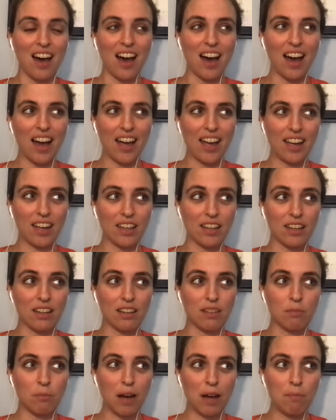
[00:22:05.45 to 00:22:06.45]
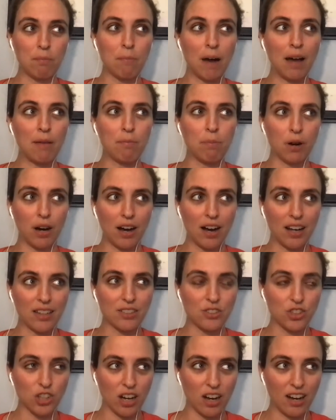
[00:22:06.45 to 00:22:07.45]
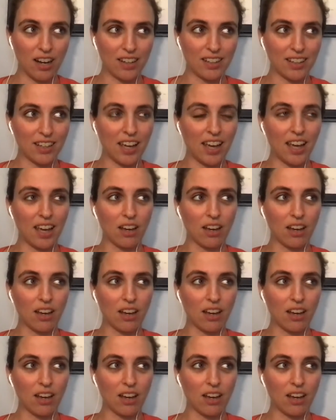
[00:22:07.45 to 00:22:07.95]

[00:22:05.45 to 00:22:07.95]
my boss, John,